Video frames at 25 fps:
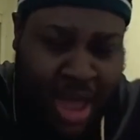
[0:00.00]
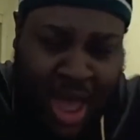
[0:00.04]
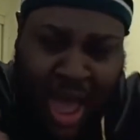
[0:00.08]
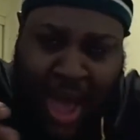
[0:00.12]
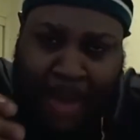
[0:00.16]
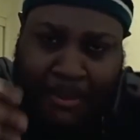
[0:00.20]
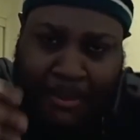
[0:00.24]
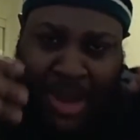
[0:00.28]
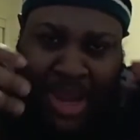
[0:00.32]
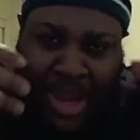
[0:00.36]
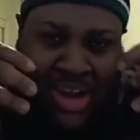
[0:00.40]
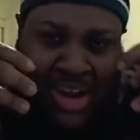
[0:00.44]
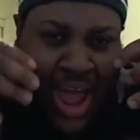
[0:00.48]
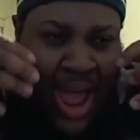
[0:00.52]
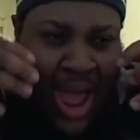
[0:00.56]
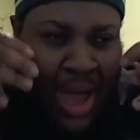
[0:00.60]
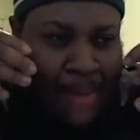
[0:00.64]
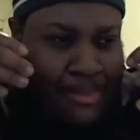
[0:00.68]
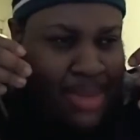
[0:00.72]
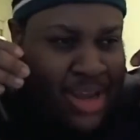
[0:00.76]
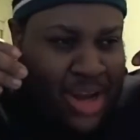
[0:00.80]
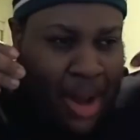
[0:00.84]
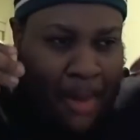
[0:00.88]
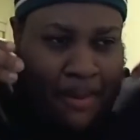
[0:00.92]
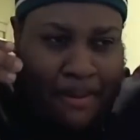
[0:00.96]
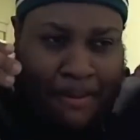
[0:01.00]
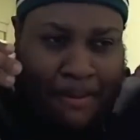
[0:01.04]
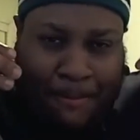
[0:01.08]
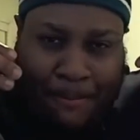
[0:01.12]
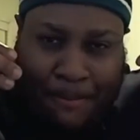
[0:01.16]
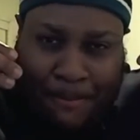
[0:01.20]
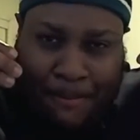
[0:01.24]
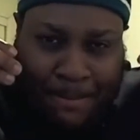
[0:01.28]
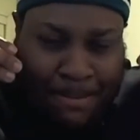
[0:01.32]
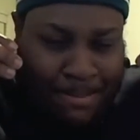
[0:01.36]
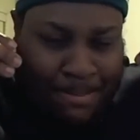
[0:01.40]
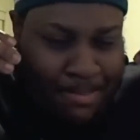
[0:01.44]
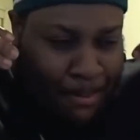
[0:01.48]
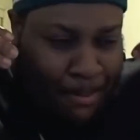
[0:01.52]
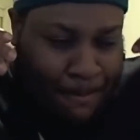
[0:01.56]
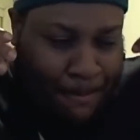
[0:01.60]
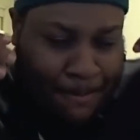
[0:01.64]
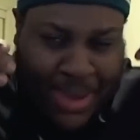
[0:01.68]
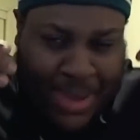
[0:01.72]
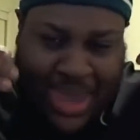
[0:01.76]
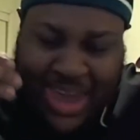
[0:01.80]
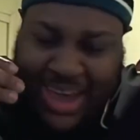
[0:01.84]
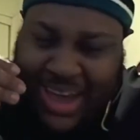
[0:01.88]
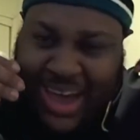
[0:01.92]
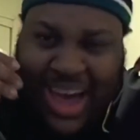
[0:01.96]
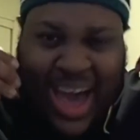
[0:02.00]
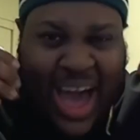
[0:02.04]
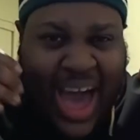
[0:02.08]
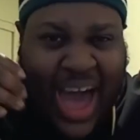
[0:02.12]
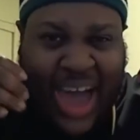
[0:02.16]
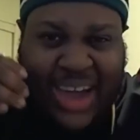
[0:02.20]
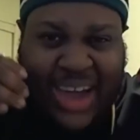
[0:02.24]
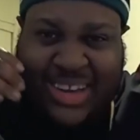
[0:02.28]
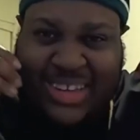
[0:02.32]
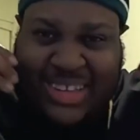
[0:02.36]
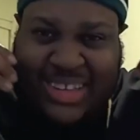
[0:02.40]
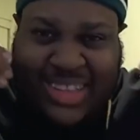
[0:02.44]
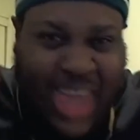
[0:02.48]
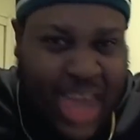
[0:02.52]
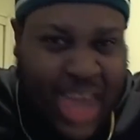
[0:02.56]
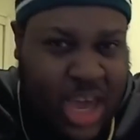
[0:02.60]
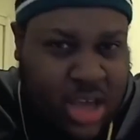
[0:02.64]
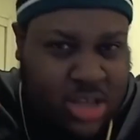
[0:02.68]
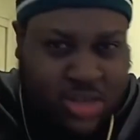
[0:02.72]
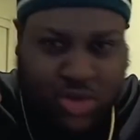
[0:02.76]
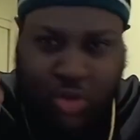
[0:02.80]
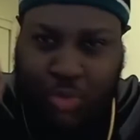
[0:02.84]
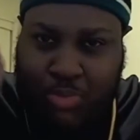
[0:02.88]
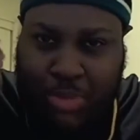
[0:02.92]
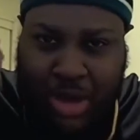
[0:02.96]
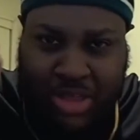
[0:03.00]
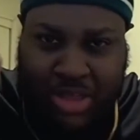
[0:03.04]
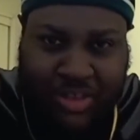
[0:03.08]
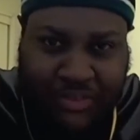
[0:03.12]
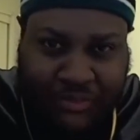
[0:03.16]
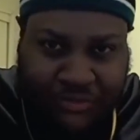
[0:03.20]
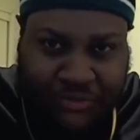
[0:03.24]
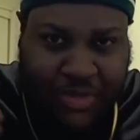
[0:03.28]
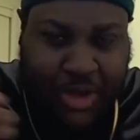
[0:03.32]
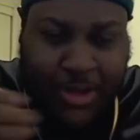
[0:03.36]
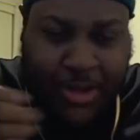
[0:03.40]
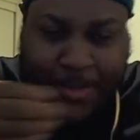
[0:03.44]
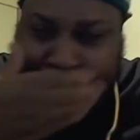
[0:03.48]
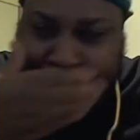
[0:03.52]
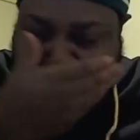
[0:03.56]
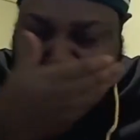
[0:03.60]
I mean a big cock diesel motherfucker.